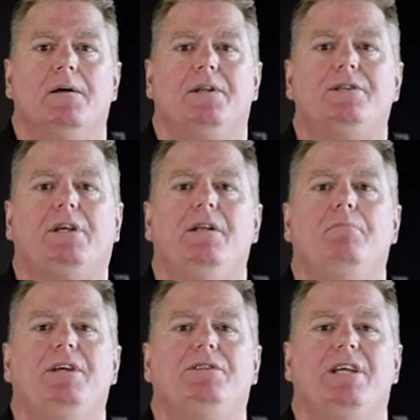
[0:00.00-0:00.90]
This can
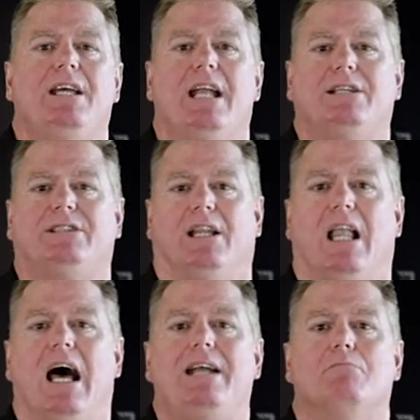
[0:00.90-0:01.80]
be seen as the
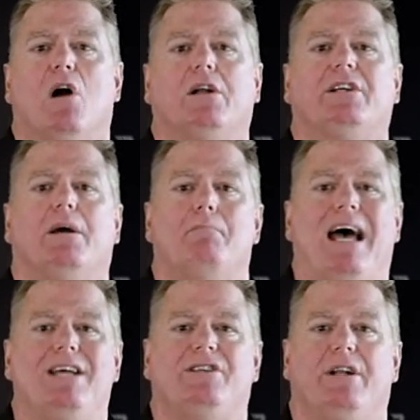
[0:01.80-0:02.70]
line marked
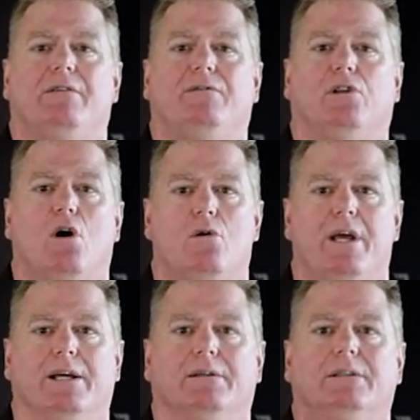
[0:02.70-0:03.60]
capacitive loading.